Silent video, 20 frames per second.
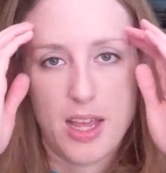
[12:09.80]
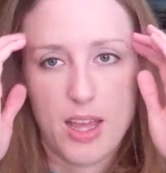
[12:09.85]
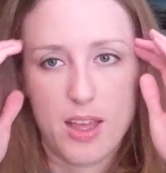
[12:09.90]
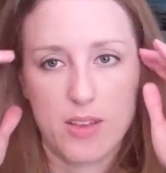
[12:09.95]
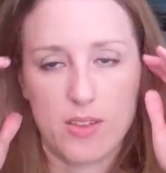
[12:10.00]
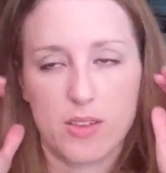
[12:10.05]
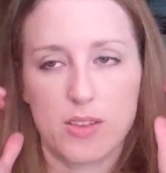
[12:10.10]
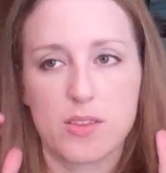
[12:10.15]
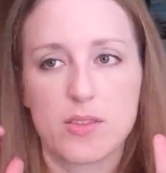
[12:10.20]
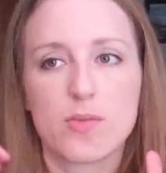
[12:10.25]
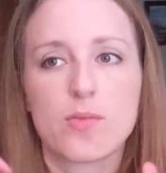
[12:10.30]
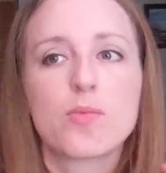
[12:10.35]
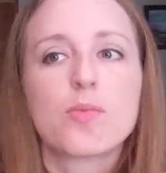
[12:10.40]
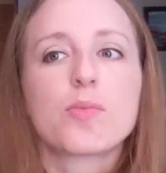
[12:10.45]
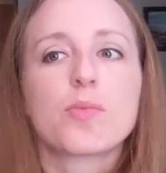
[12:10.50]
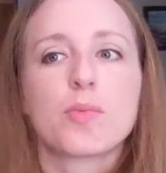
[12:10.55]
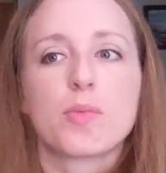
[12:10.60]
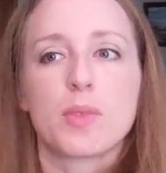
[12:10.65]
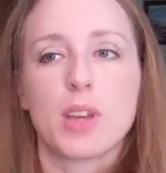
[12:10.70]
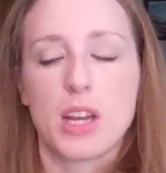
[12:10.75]

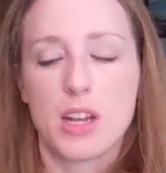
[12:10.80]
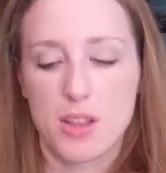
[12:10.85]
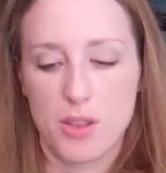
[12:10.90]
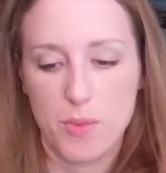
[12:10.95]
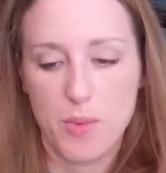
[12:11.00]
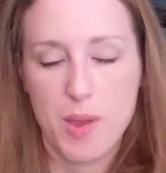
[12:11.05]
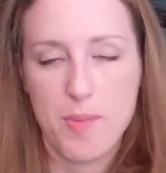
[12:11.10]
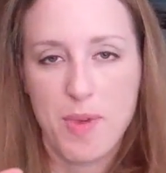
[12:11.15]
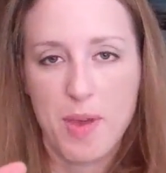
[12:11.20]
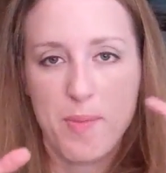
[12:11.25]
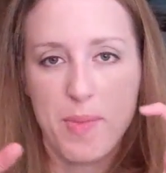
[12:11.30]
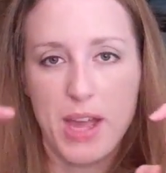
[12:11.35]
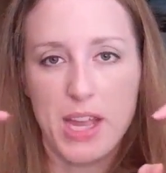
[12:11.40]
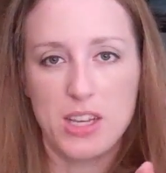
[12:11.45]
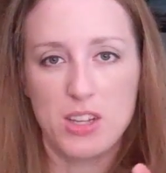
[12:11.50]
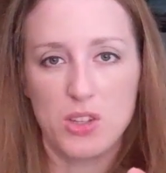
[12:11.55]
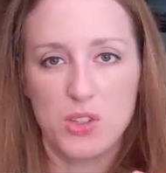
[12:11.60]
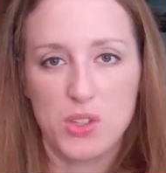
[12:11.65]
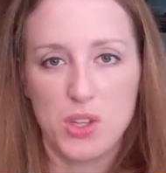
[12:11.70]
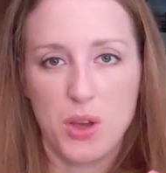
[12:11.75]
kind of the way my
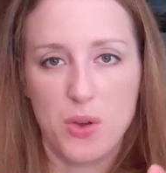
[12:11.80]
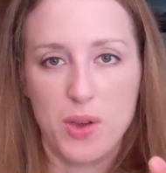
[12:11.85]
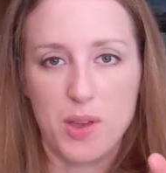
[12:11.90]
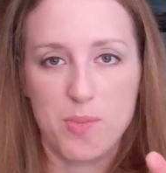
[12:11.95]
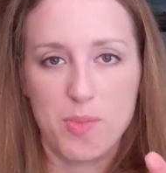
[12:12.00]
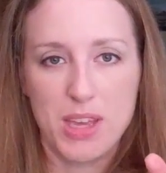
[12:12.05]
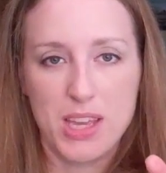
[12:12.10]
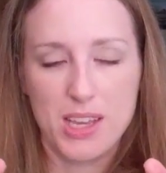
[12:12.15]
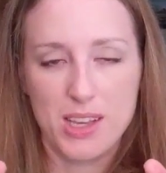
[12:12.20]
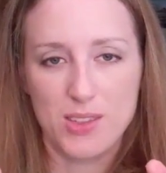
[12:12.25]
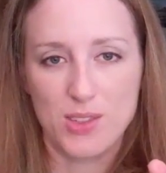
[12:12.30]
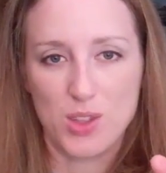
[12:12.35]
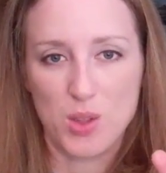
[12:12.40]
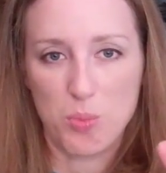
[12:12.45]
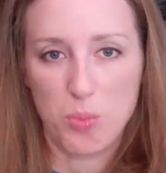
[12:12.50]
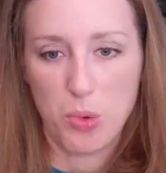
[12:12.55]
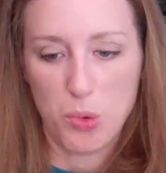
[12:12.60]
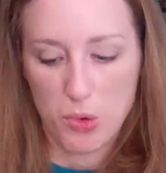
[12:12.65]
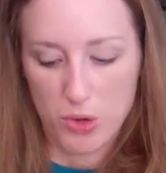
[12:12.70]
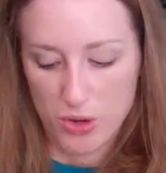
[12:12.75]
mind is going,
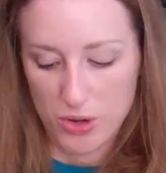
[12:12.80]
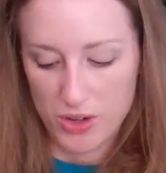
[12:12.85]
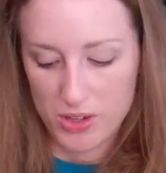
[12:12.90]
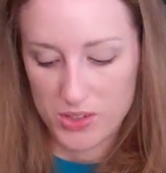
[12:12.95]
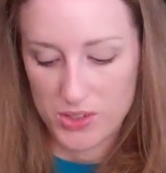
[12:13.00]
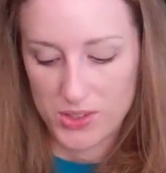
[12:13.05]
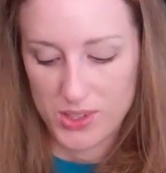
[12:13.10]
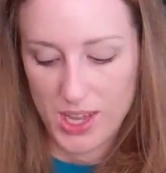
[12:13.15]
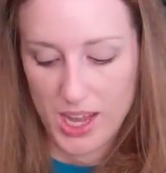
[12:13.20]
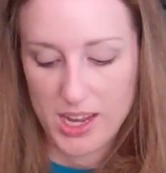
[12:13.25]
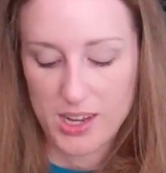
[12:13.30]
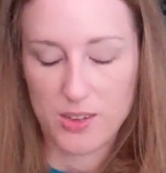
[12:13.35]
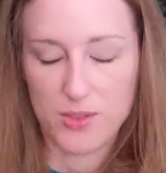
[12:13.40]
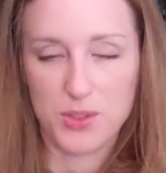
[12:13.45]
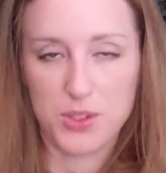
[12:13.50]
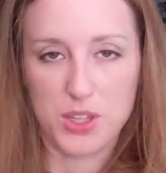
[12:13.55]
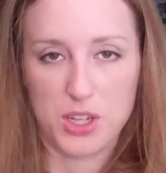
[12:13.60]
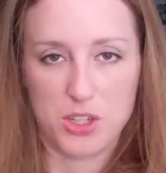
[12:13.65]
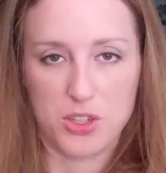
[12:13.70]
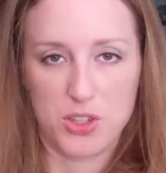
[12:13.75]
because the border is
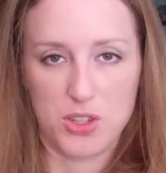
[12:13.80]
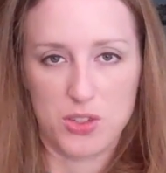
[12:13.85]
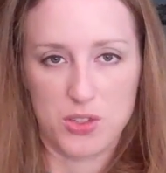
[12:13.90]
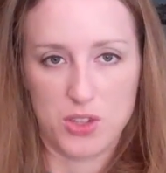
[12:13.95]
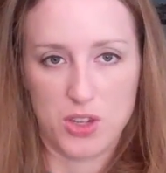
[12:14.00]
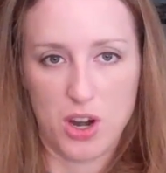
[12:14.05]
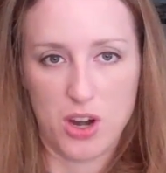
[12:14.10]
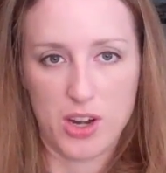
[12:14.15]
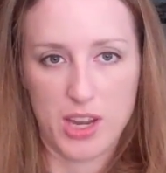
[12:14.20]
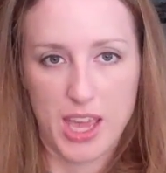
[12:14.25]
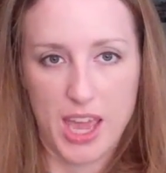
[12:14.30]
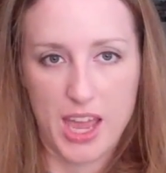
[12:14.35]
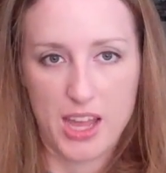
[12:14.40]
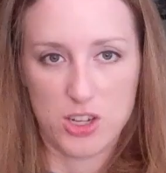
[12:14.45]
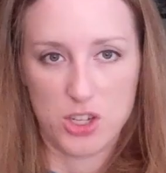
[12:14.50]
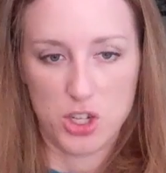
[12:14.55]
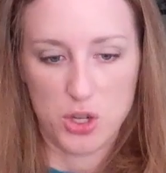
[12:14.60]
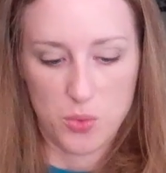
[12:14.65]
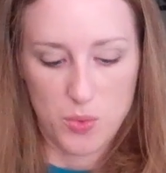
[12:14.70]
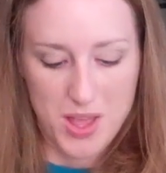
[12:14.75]
kind of such this
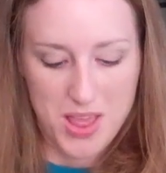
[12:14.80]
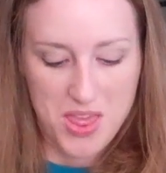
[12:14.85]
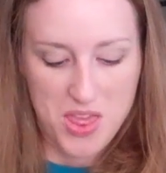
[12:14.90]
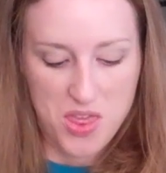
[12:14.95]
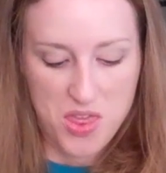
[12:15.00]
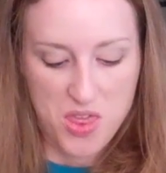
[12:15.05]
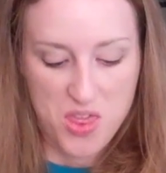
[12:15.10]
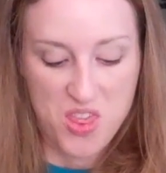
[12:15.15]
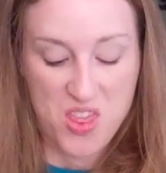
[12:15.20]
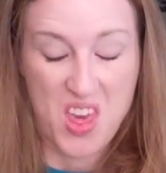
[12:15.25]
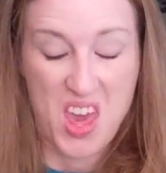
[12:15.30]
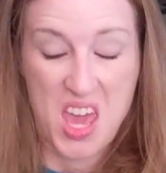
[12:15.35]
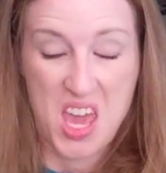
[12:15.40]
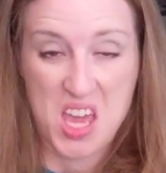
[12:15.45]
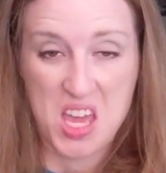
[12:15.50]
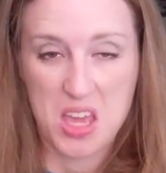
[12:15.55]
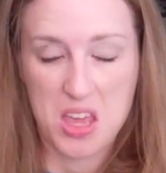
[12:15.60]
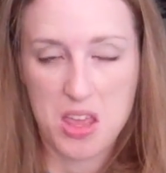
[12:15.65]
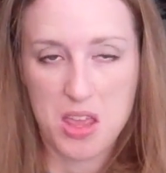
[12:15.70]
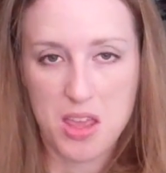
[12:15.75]
gargantuan
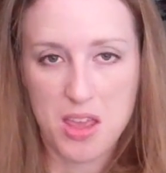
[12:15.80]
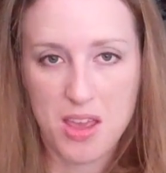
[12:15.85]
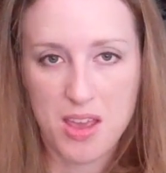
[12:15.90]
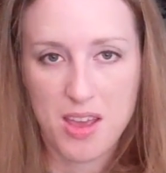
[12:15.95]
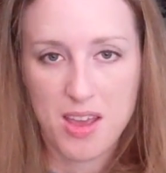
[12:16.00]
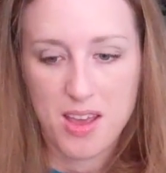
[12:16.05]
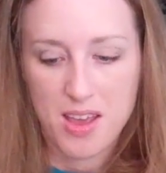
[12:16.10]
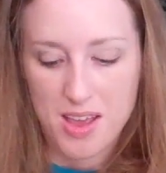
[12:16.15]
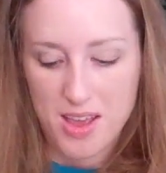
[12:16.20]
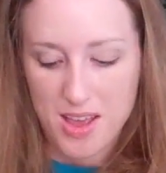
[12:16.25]
thing,